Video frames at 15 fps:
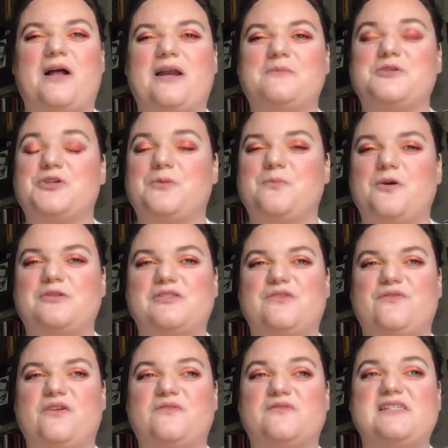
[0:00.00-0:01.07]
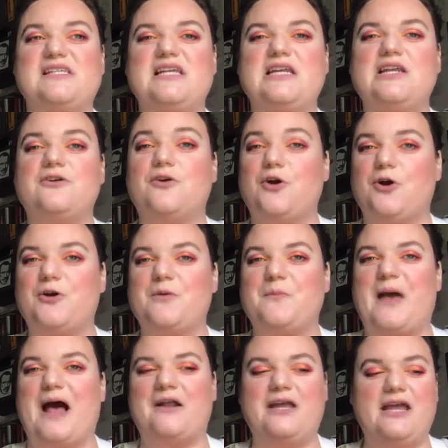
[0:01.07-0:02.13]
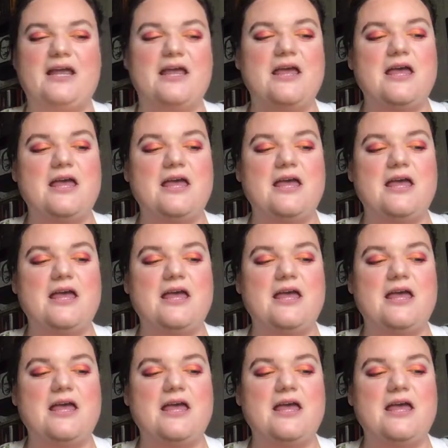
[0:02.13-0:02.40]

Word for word: I'm sure most of you have seen it or heard about it.